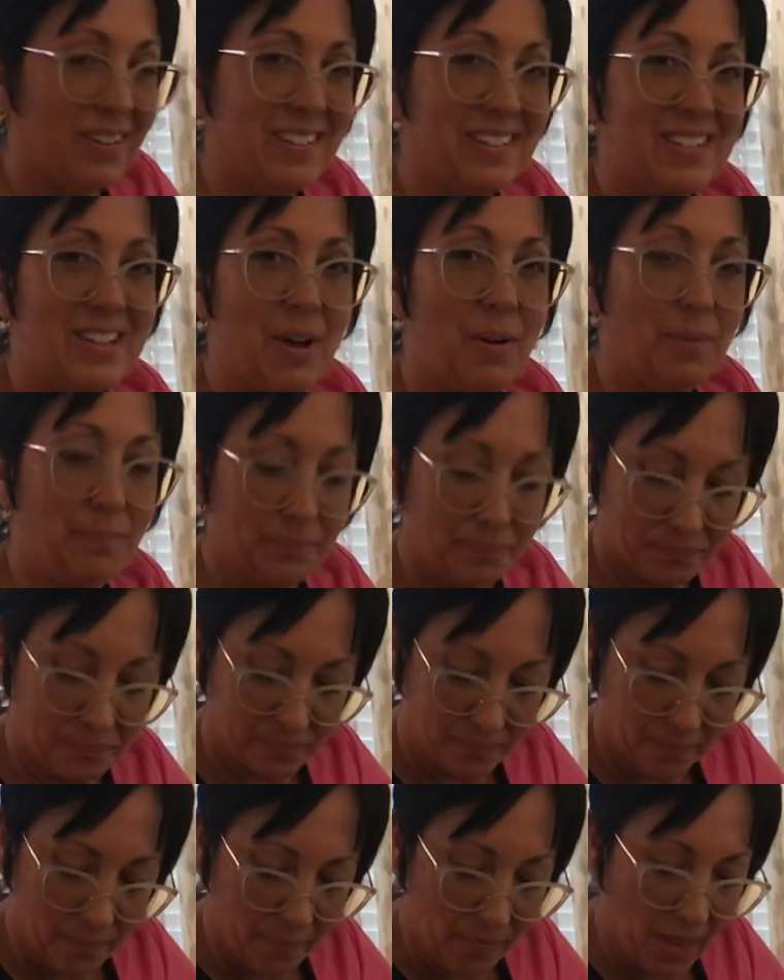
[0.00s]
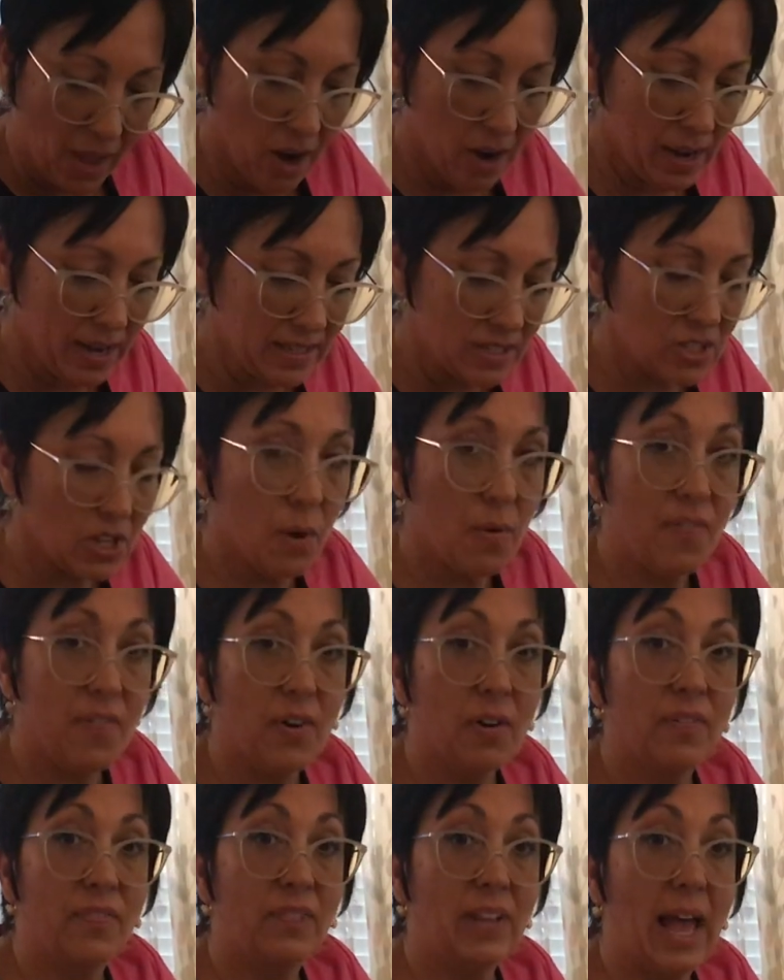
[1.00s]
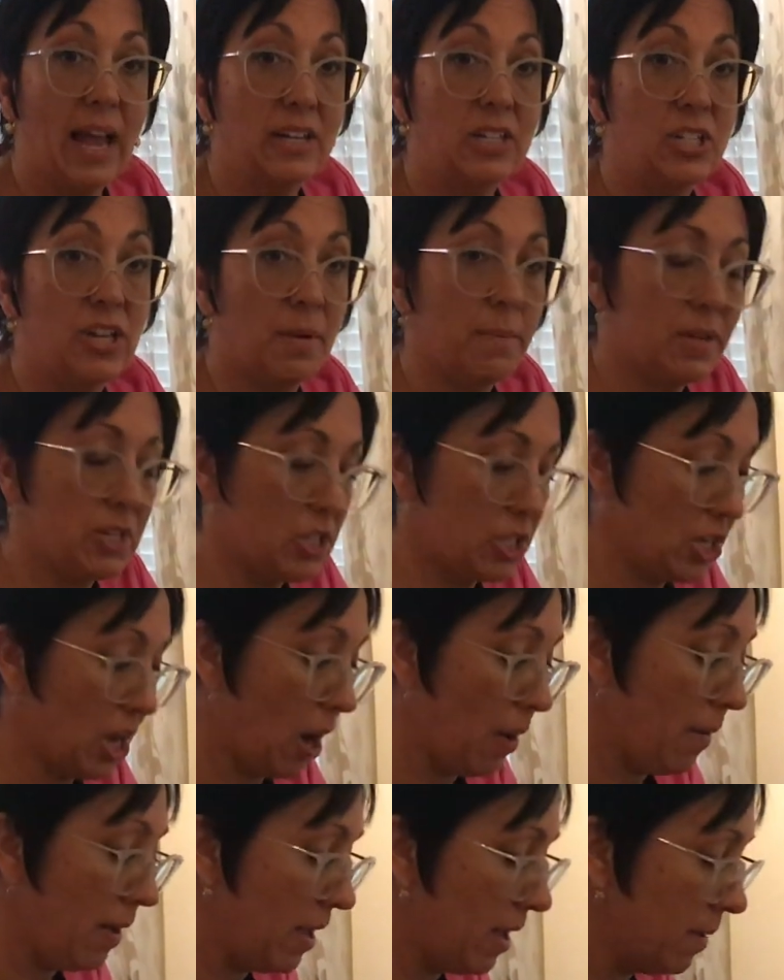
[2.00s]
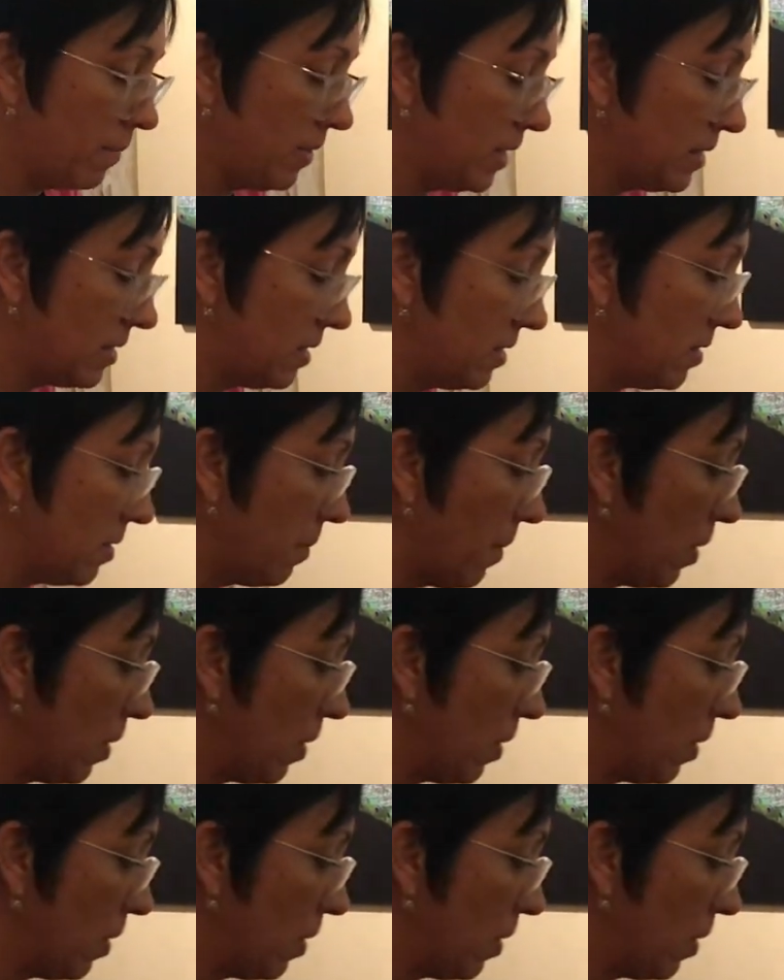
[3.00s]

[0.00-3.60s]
So, all right, so for flexion, I'm going to show him this is the